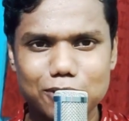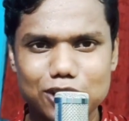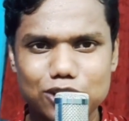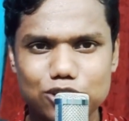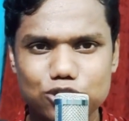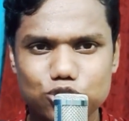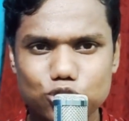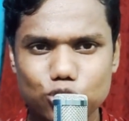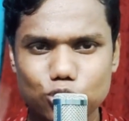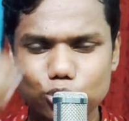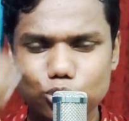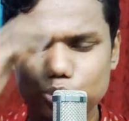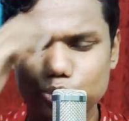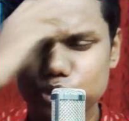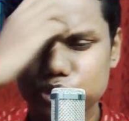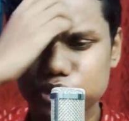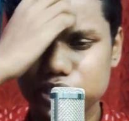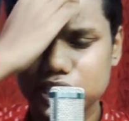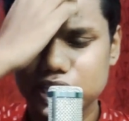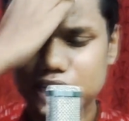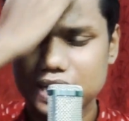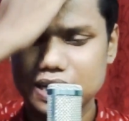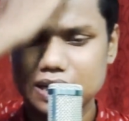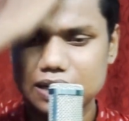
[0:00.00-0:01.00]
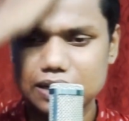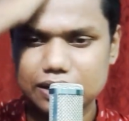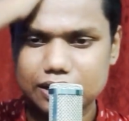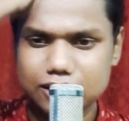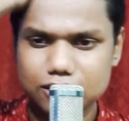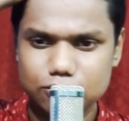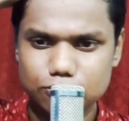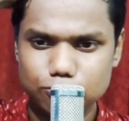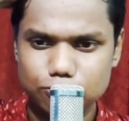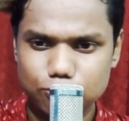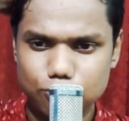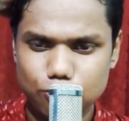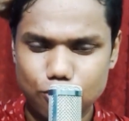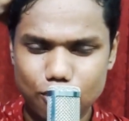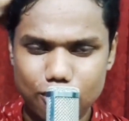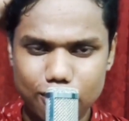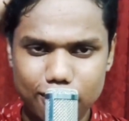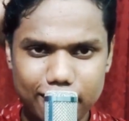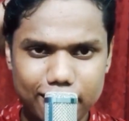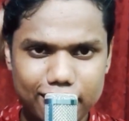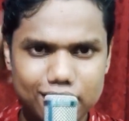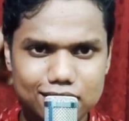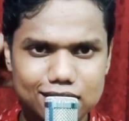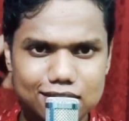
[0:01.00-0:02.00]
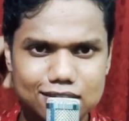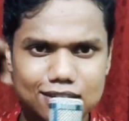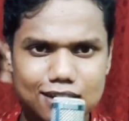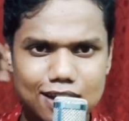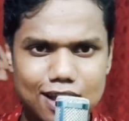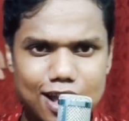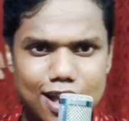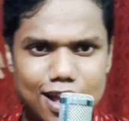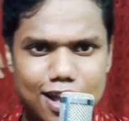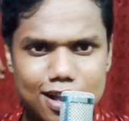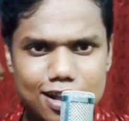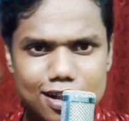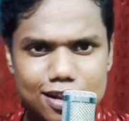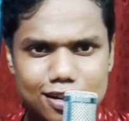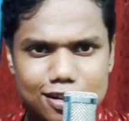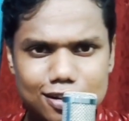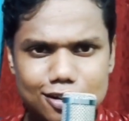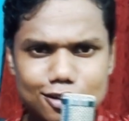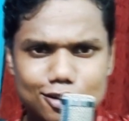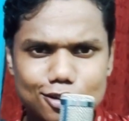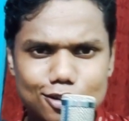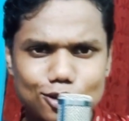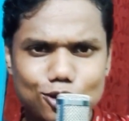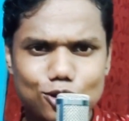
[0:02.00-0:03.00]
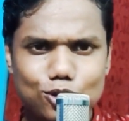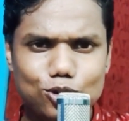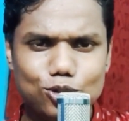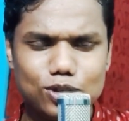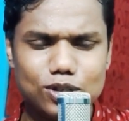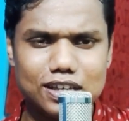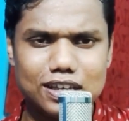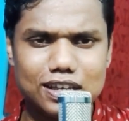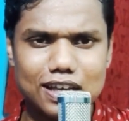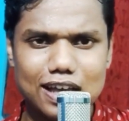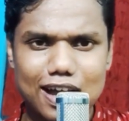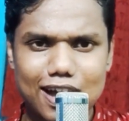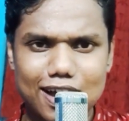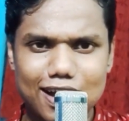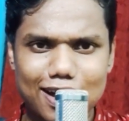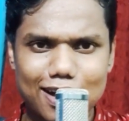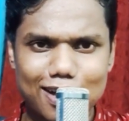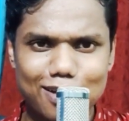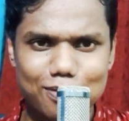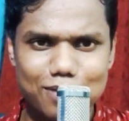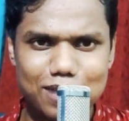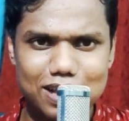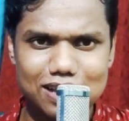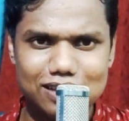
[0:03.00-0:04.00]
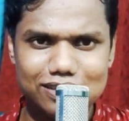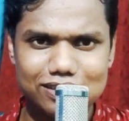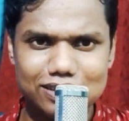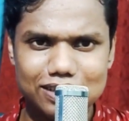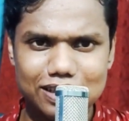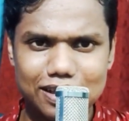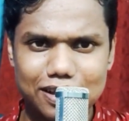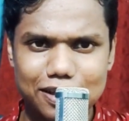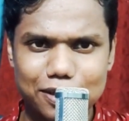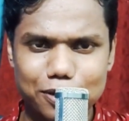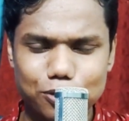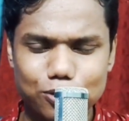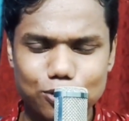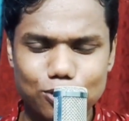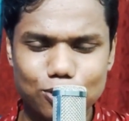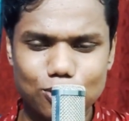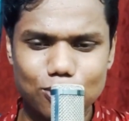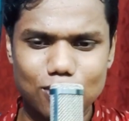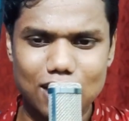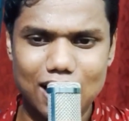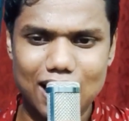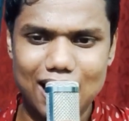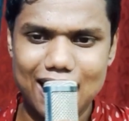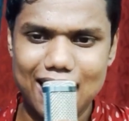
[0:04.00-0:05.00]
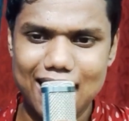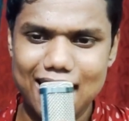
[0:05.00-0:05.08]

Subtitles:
Zhou Shen. Voice looking amazing, you know, and